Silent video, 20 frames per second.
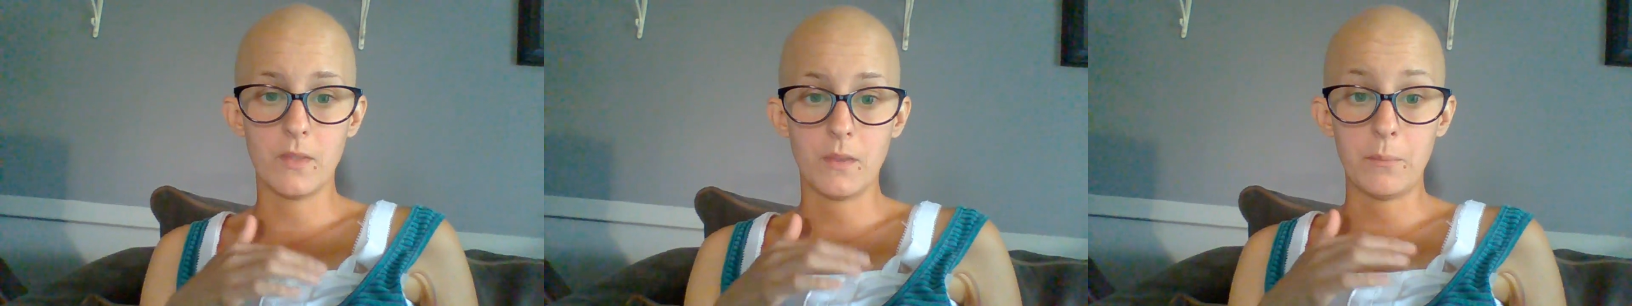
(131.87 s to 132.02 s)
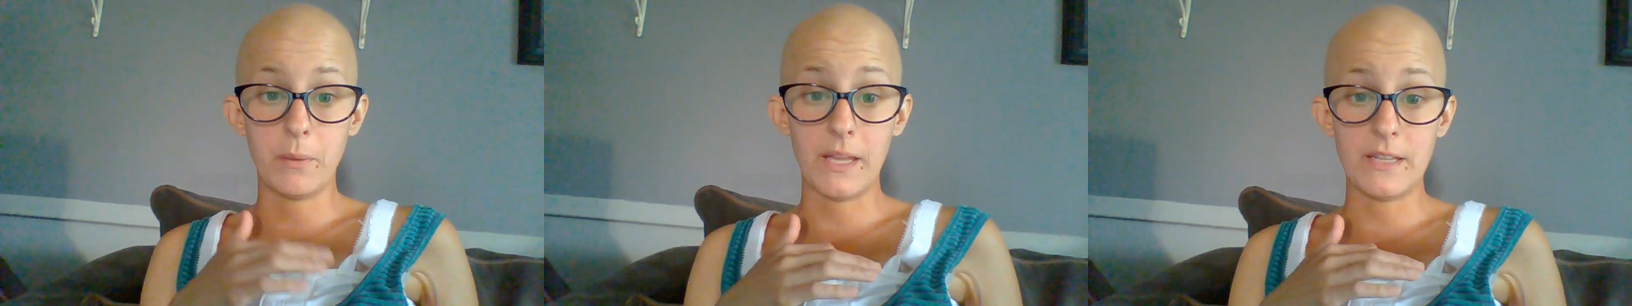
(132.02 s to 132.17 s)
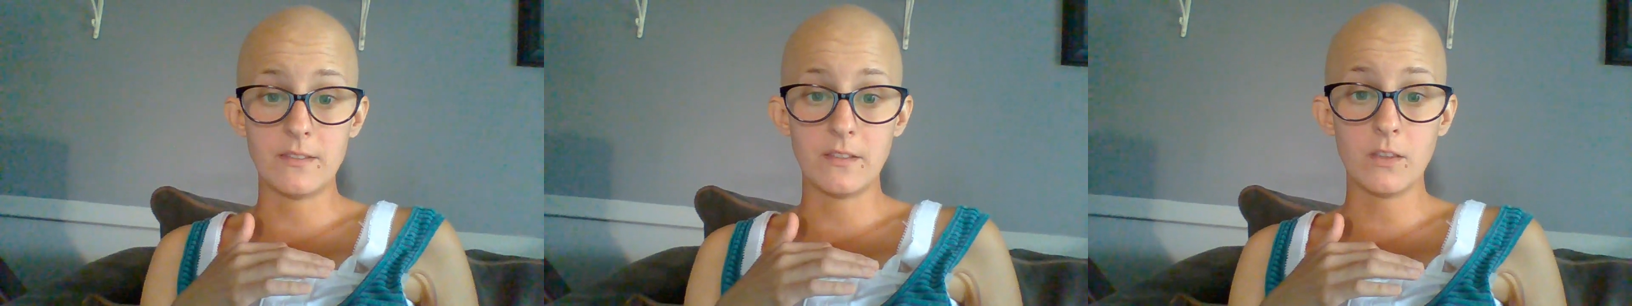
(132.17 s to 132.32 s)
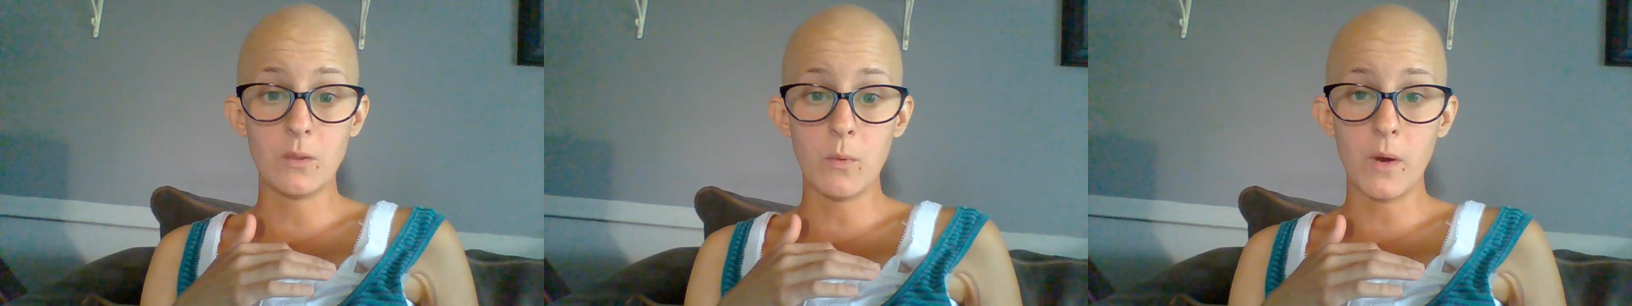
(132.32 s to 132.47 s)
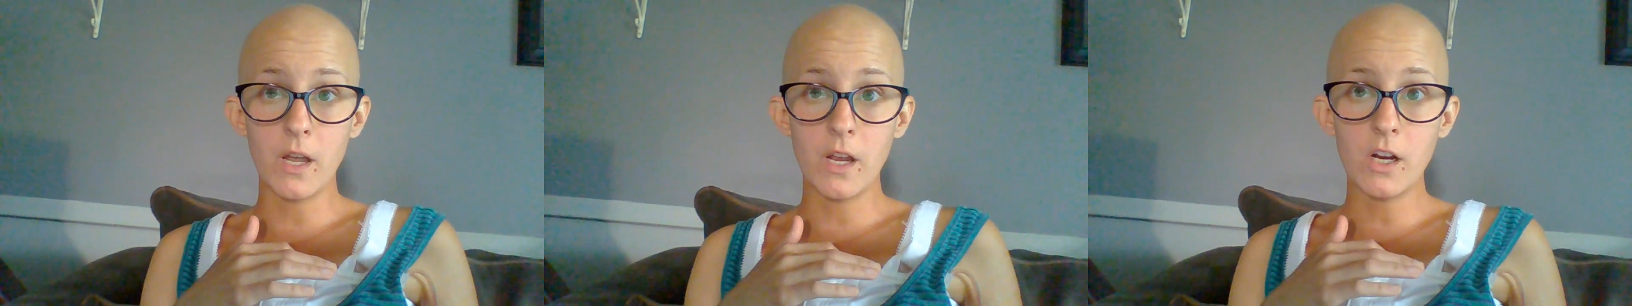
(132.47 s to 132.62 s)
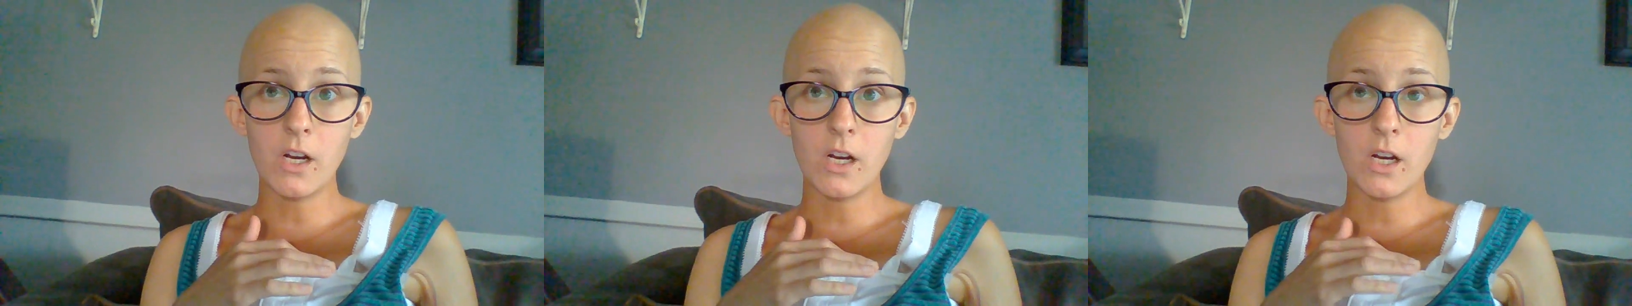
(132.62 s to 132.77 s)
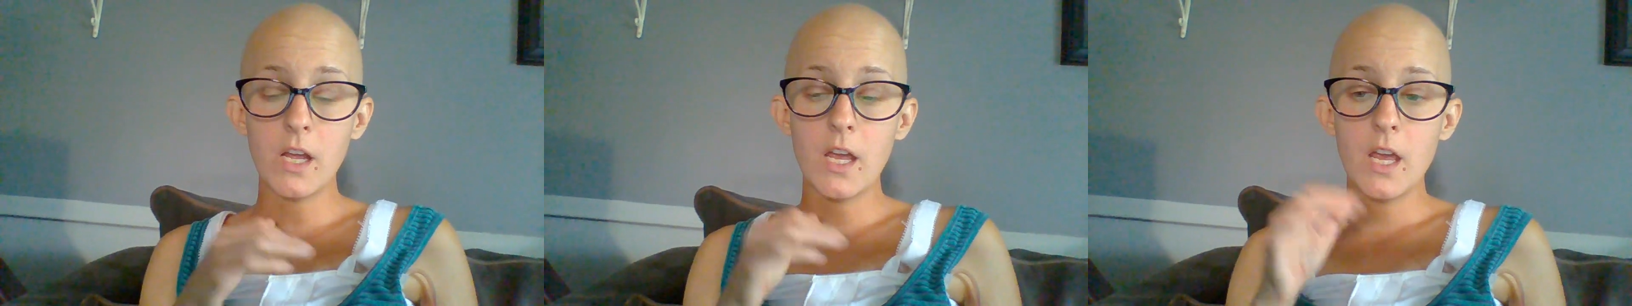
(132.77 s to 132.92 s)
placing the
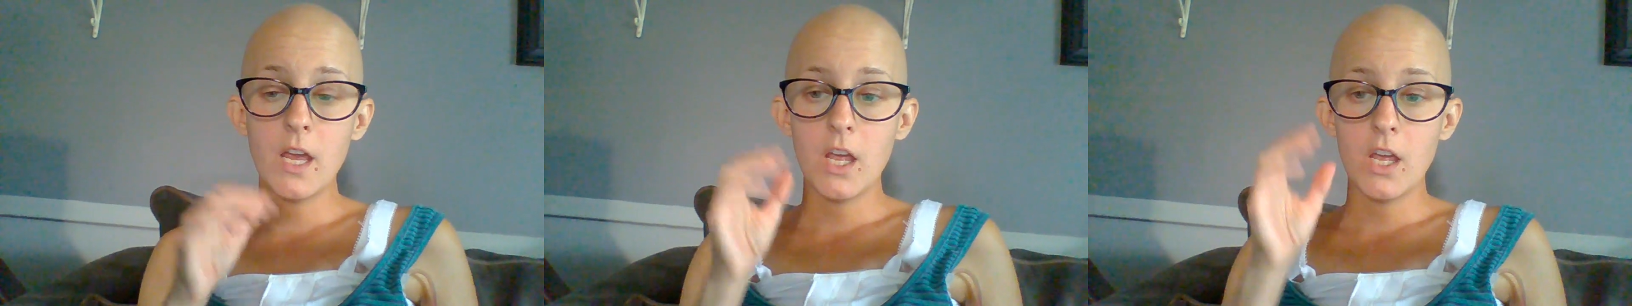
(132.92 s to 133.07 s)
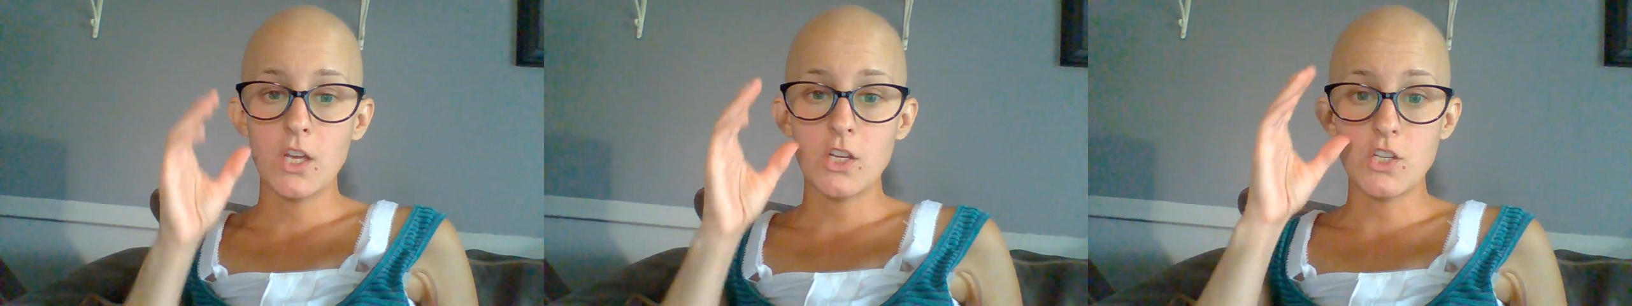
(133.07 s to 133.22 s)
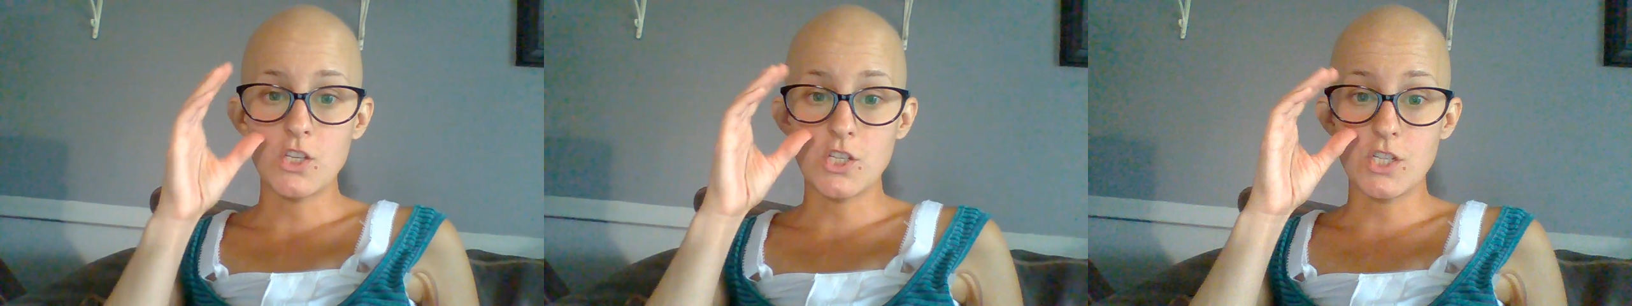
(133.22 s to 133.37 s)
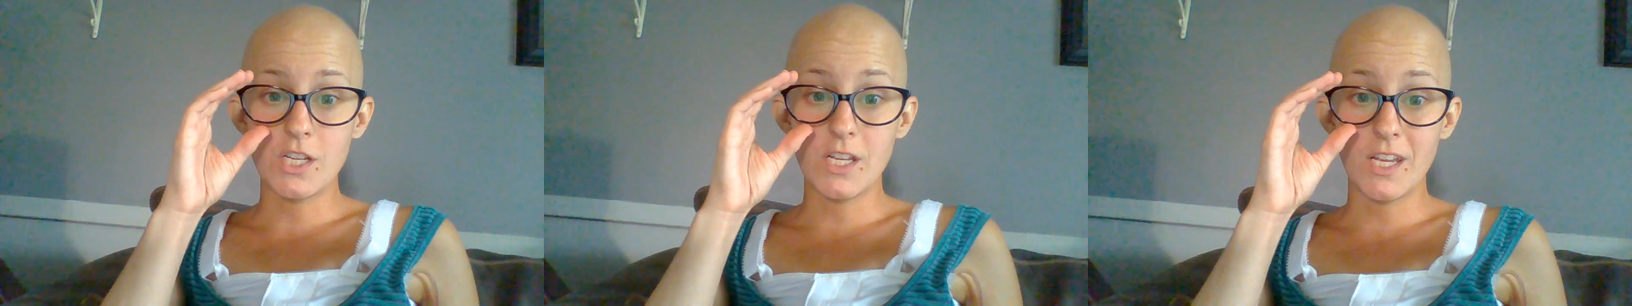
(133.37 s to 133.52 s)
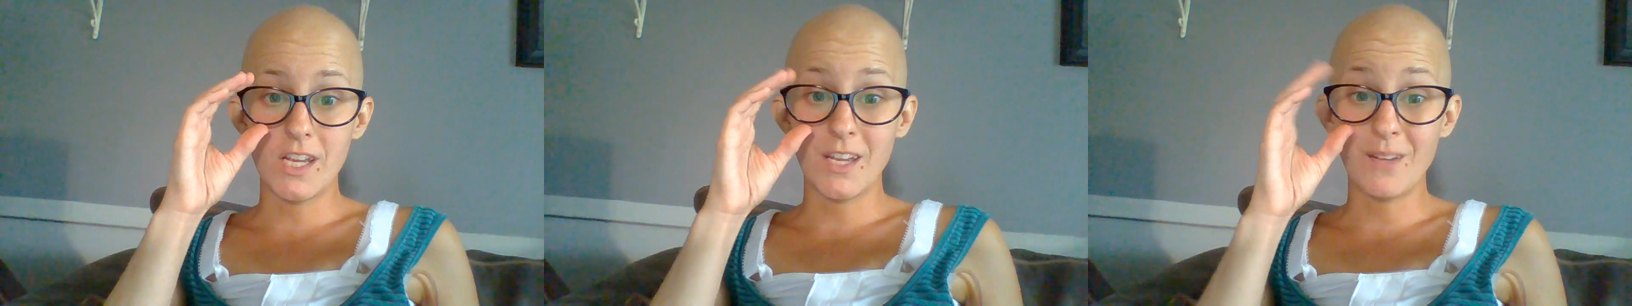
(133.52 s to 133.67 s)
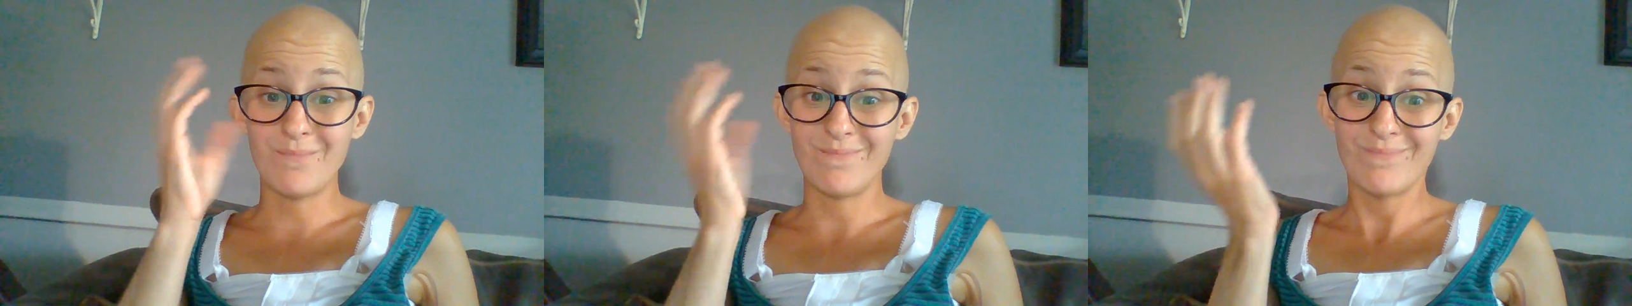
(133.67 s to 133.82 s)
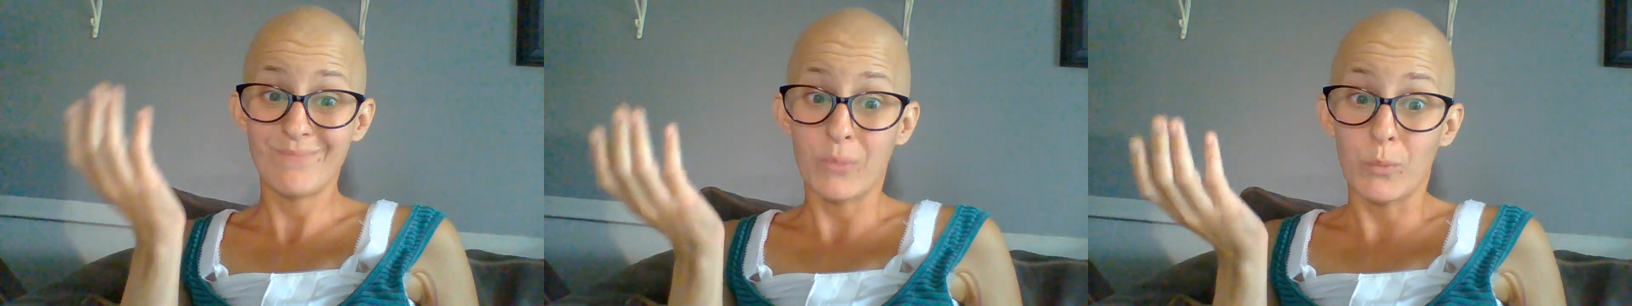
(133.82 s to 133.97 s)
wire,
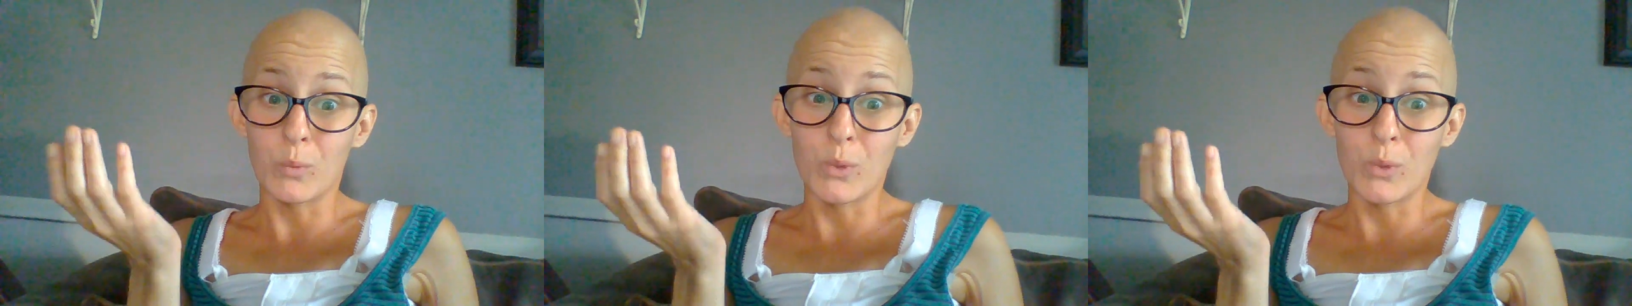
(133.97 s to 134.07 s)
she